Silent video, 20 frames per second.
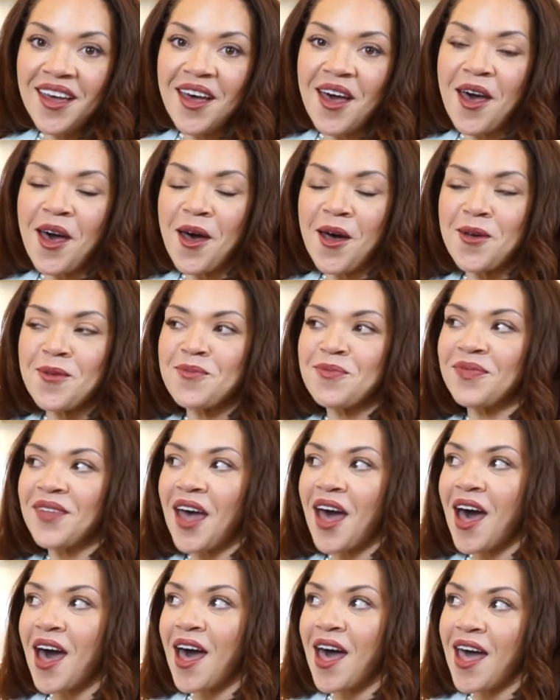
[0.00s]

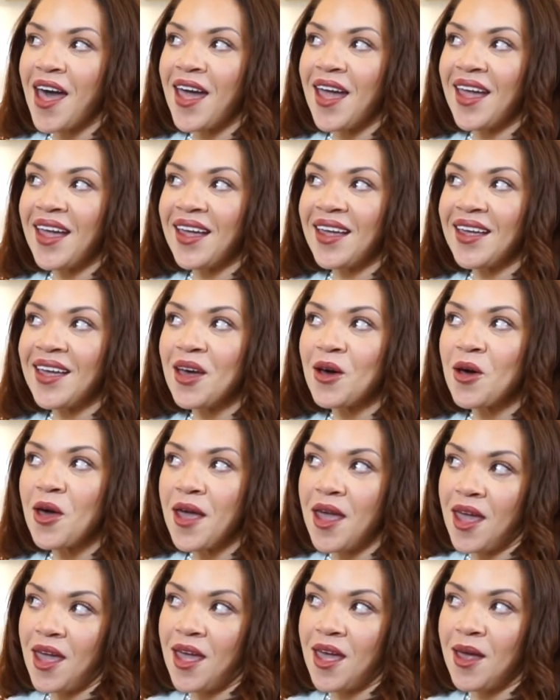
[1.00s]
I
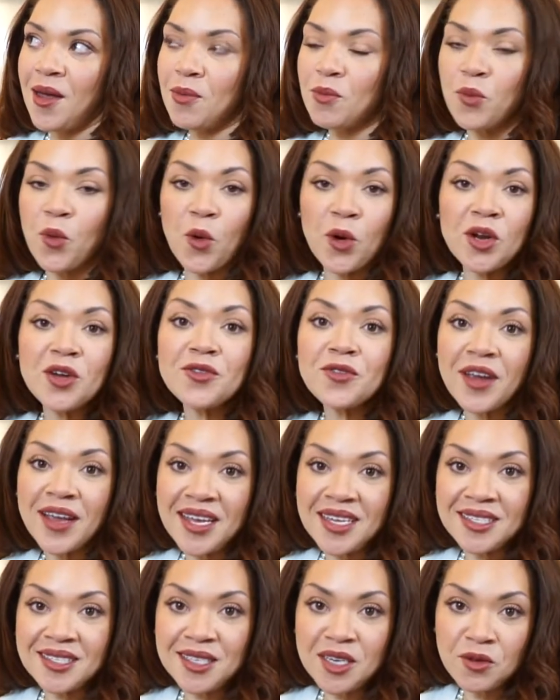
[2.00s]
am born and
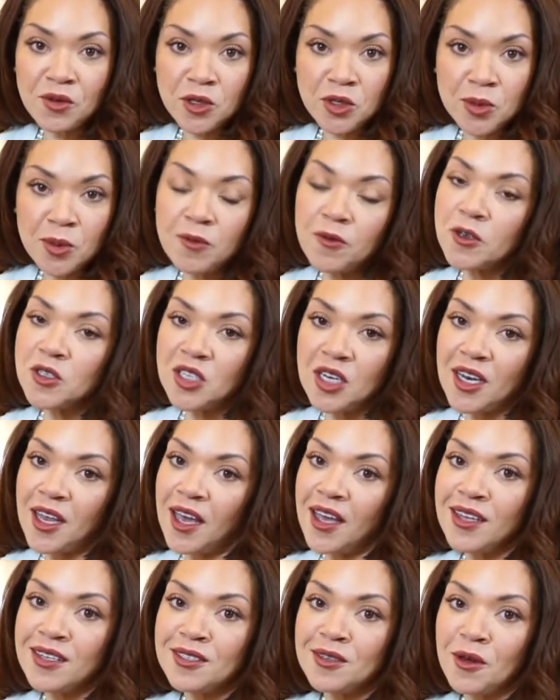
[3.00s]
raised in Richmond,
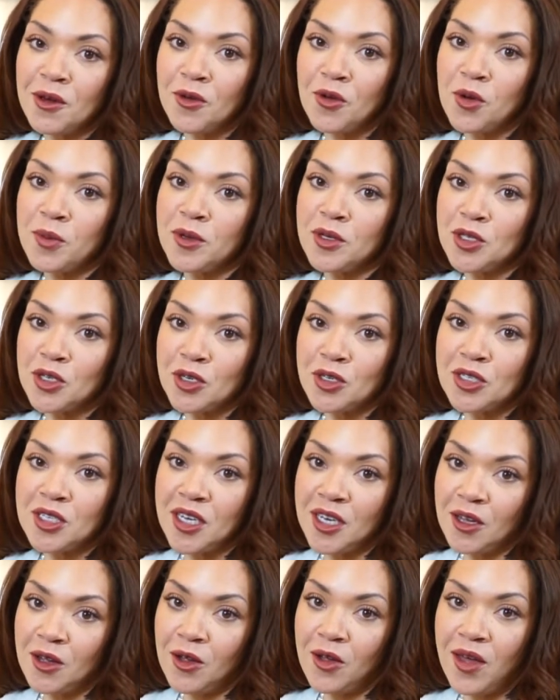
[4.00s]
Virginia, so I grew up in
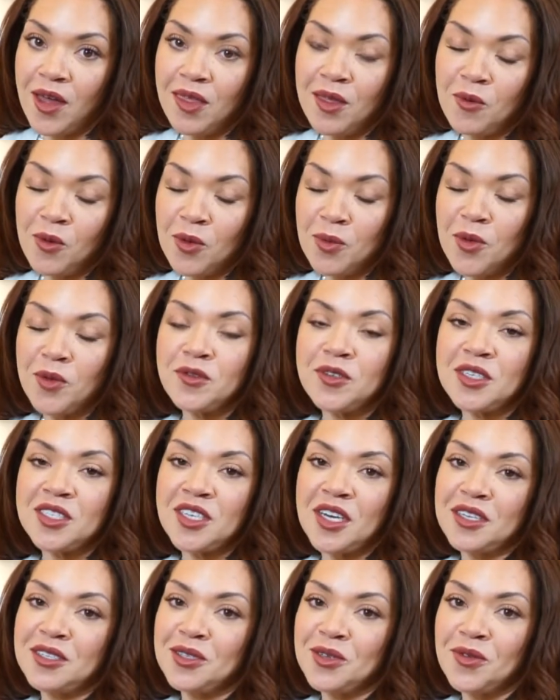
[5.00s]
Churchill, and then we moved to
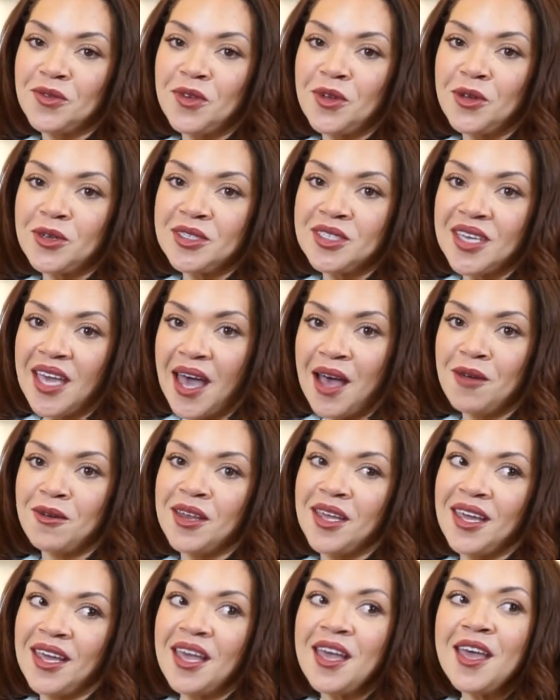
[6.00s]
Chesterfield
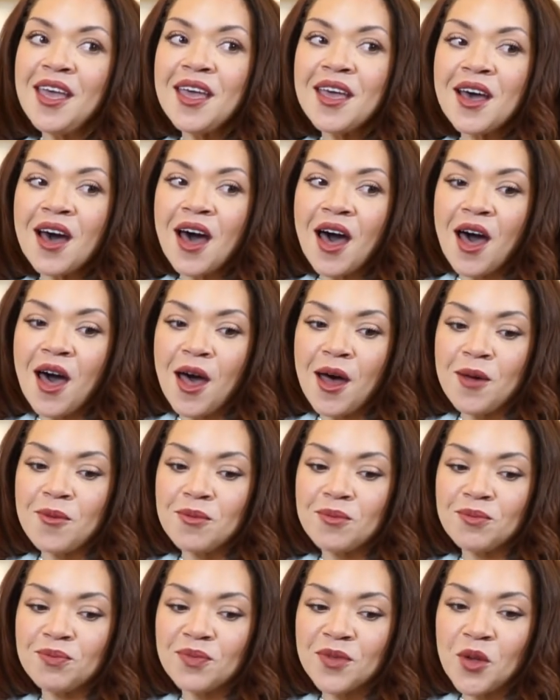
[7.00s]
County
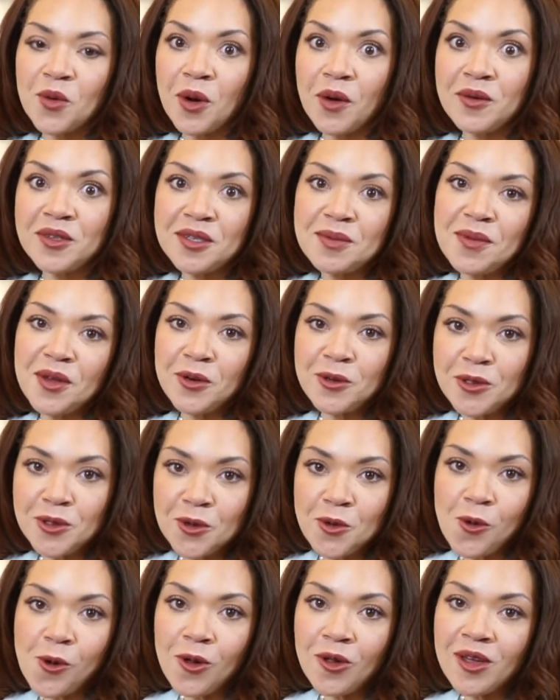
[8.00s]
when I was in middle
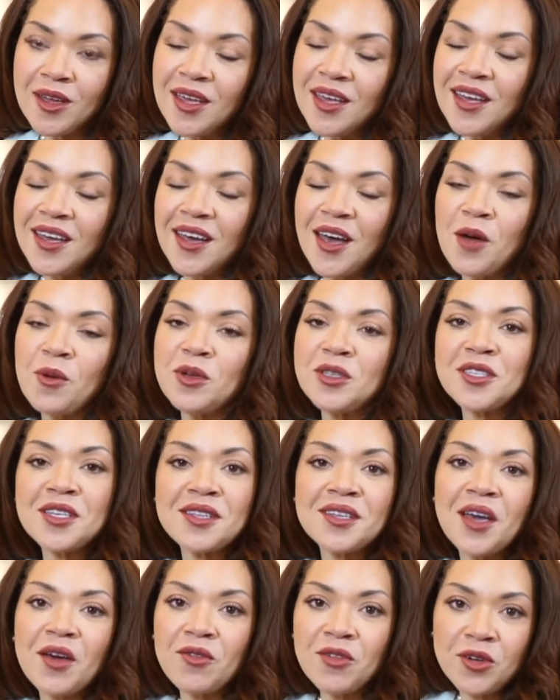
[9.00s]
school. I went to
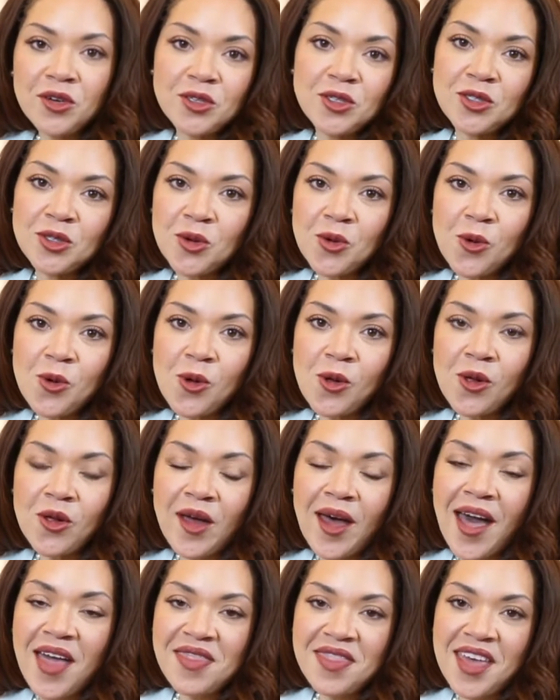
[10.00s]
the governor's
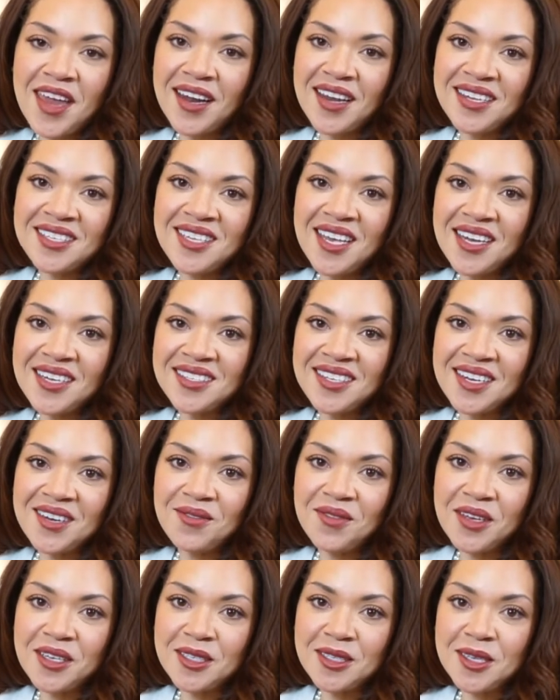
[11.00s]
school and then attended
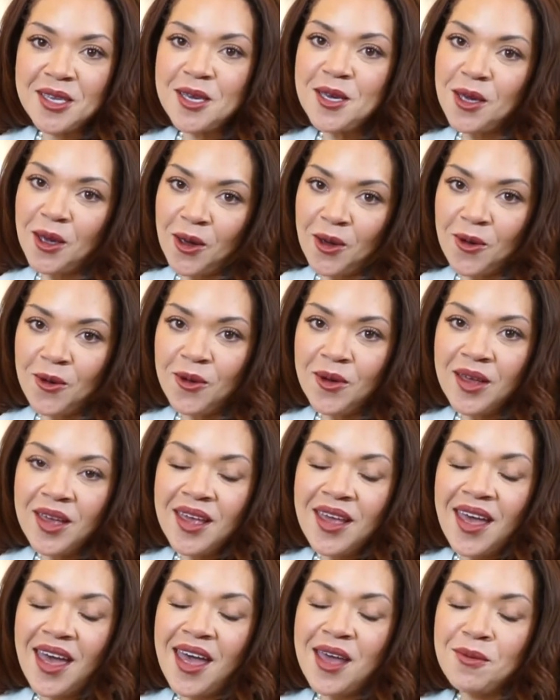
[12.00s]
VCU
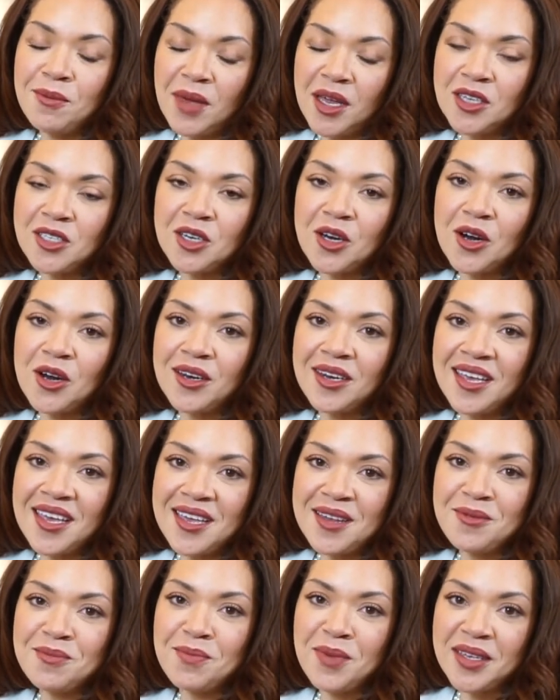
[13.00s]
and majored
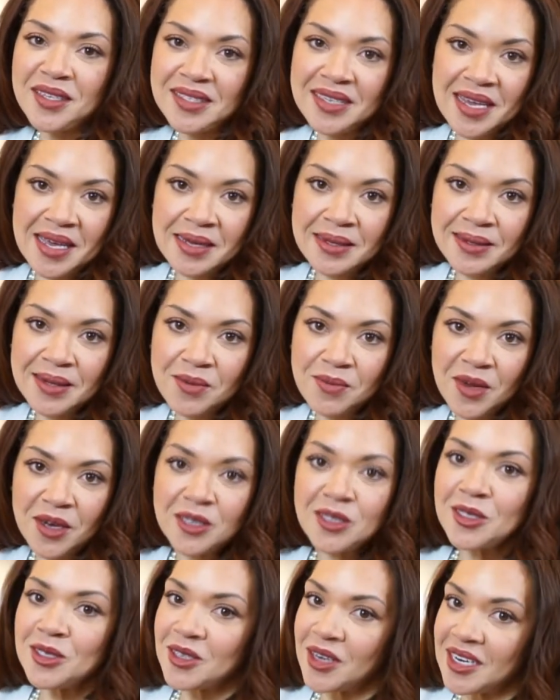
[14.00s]
in business
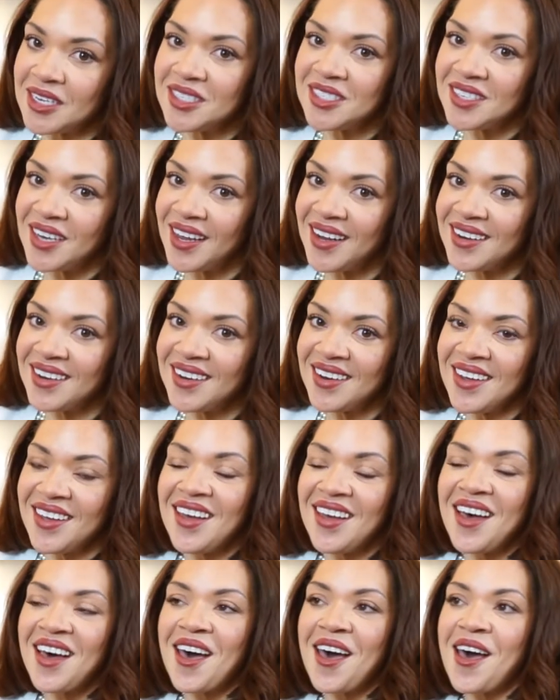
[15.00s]
administration.
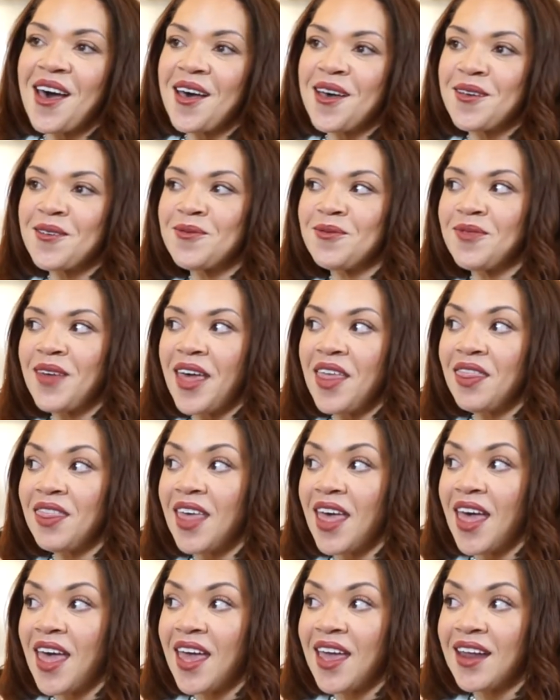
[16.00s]
And
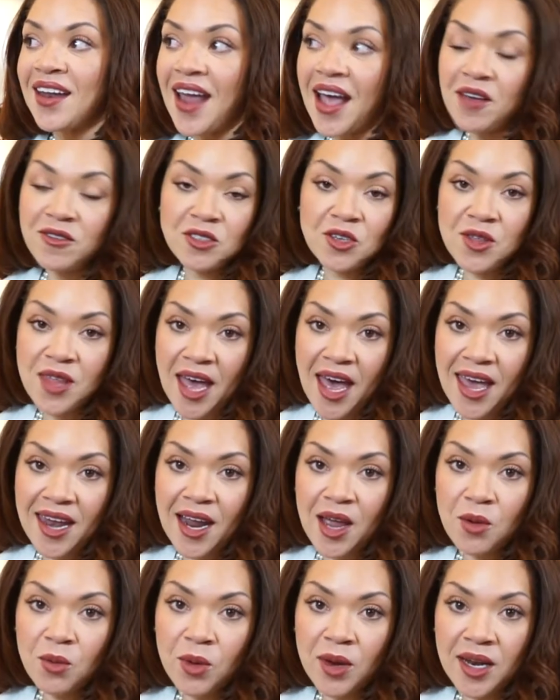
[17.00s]
then after that,
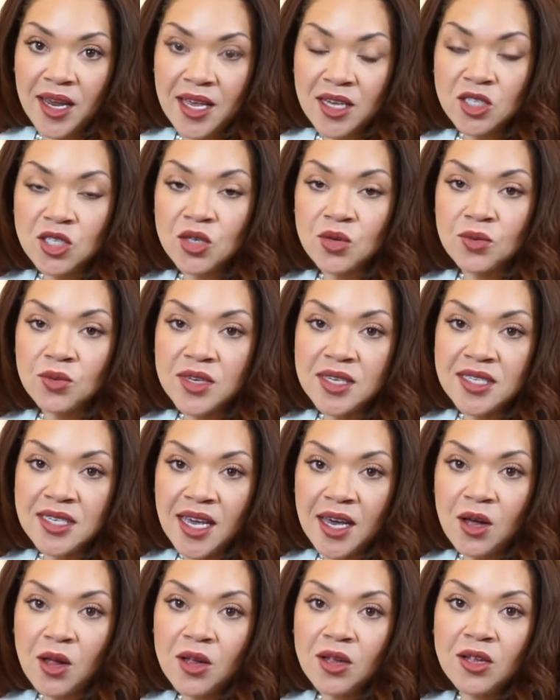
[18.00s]
I went into
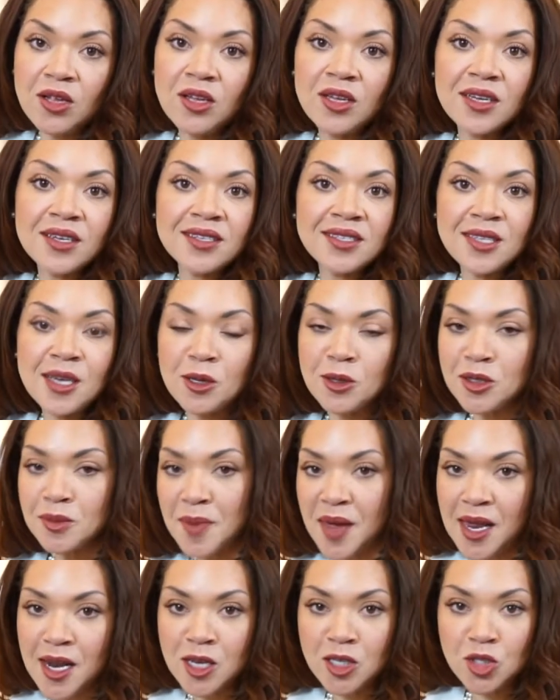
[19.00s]
retail, sales
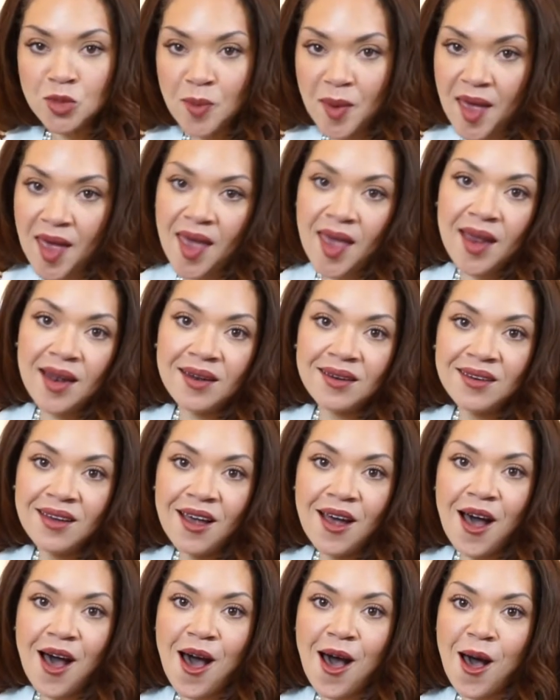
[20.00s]
management,
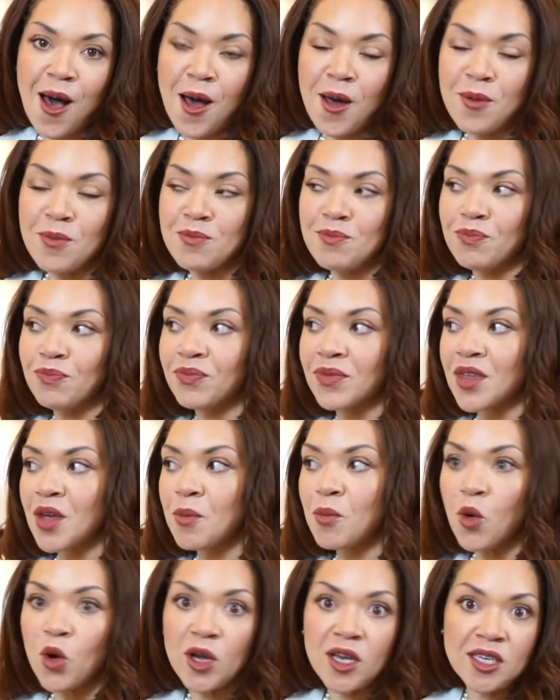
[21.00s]

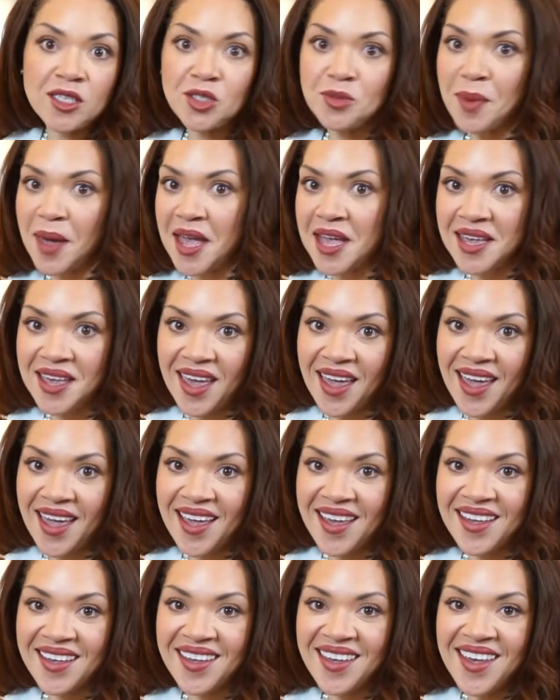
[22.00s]
mortgage
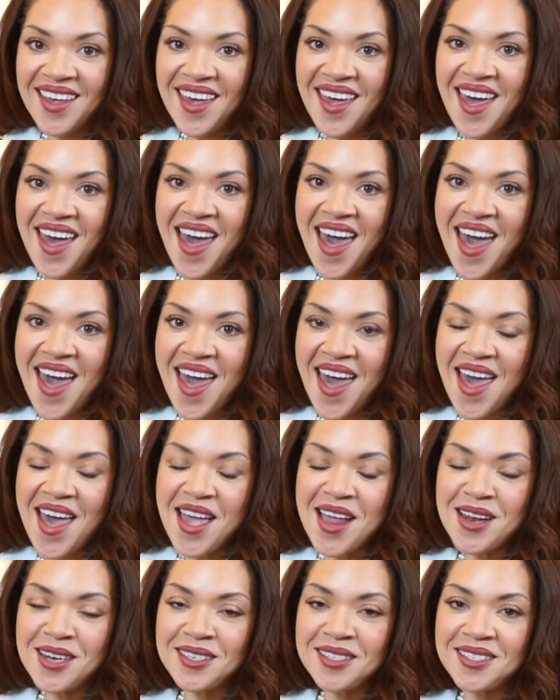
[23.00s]
banking,
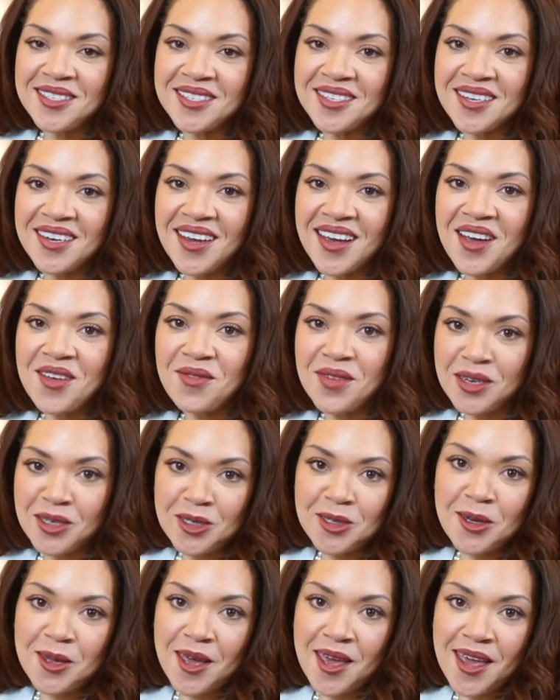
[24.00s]
and
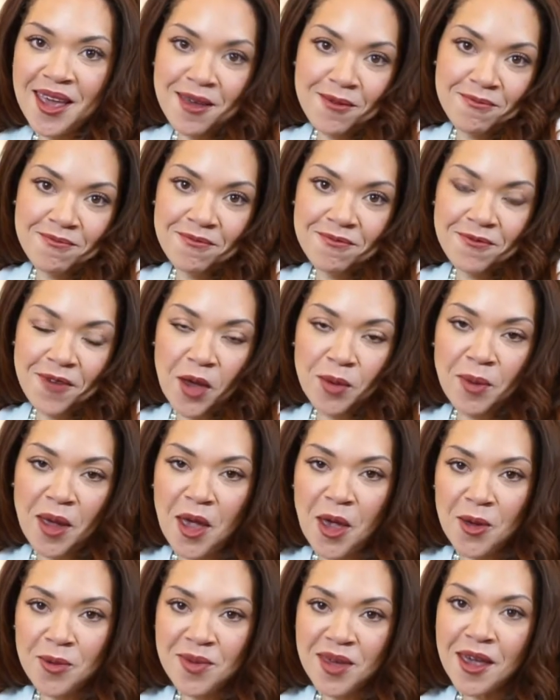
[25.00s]
eventually found my
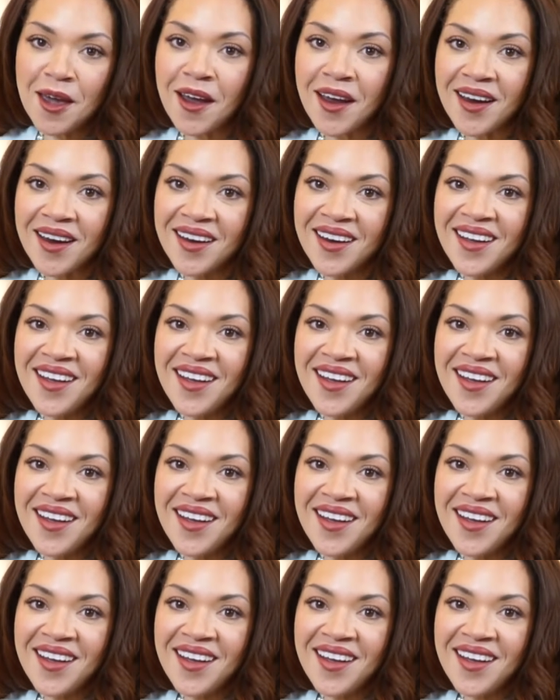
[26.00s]
home here.